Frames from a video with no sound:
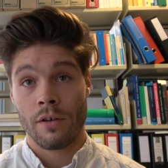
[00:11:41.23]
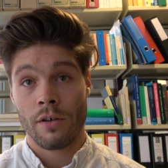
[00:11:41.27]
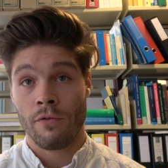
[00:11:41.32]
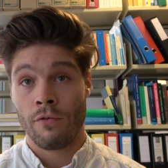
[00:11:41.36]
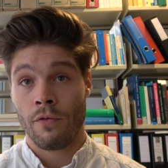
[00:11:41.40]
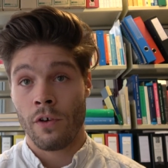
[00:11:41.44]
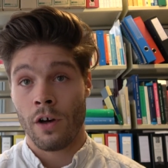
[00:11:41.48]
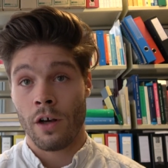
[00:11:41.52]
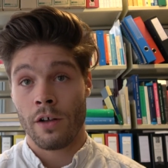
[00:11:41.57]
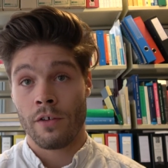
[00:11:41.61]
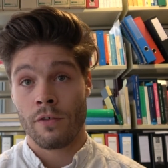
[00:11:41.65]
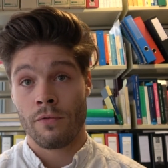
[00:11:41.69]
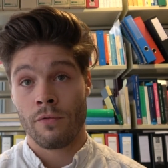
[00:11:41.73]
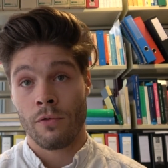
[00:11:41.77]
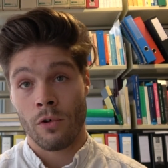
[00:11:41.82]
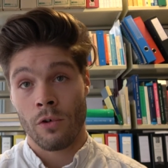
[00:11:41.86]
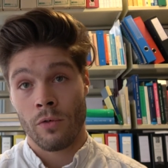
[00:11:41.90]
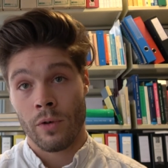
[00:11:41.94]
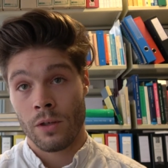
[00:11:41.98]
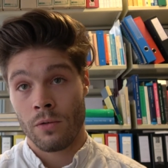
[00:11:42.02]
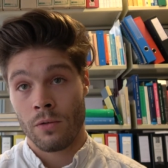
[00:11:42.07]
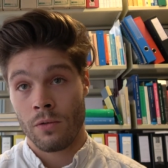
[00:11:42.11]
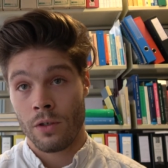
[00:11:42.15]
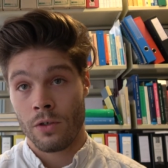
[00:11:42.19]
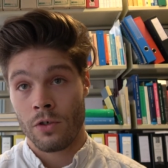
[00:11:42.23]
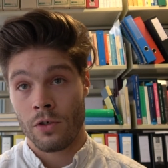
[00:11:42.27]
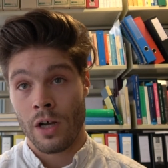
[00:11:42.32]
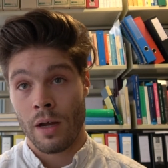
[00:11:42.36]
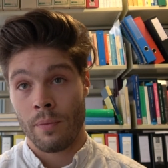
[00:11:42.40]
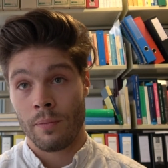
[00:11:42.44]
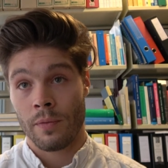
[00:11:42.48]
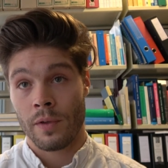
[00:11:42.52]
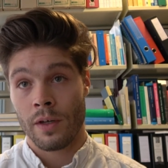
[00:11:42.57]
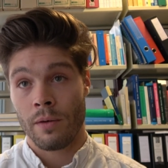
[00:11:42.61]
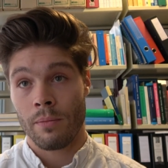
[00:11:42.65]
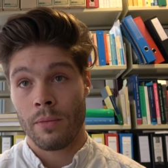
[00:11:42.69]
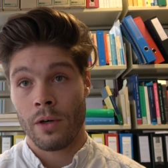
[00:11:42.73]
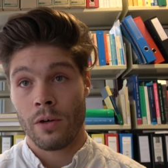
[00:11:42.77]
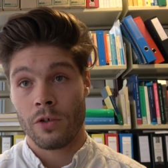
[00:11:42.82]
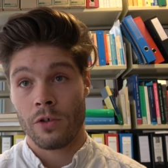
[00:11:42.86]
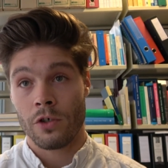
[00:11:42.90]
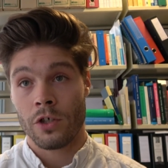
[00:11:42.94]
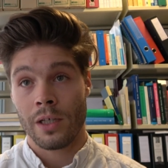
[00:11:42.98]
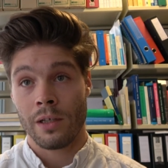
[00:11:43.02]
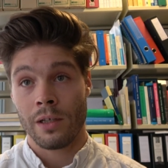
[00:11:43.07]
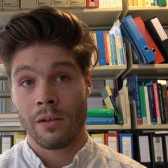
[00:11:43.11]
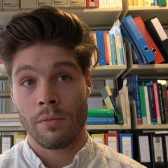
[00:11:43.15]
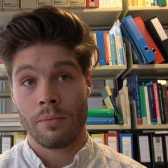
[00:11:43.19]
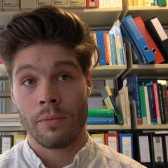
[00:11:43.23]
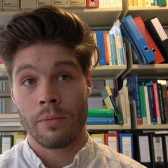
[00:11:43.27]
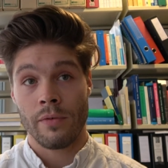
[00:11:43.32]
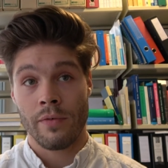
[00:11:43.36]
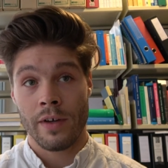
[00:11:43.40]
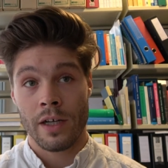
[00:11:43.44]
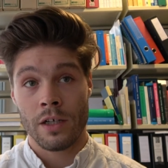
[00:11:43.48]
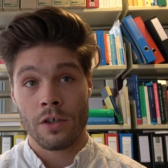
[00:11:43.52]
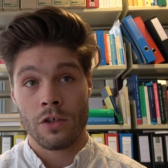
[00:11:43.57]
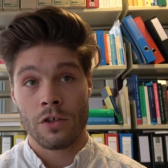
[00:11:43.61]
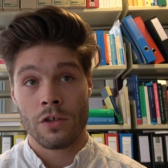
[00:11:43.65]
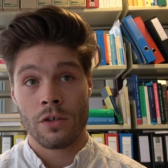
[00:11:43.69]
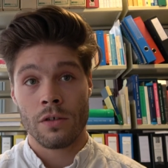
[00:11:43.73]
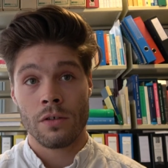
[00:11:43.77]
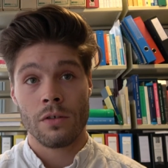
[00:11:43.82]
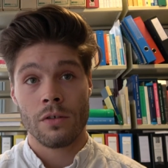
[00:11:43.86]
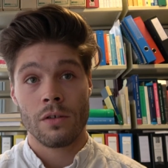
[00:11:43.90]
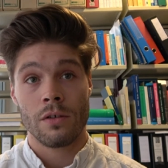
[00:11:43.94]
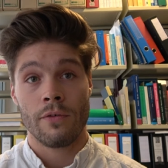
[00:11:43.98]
fast forward to the chapter about general prevention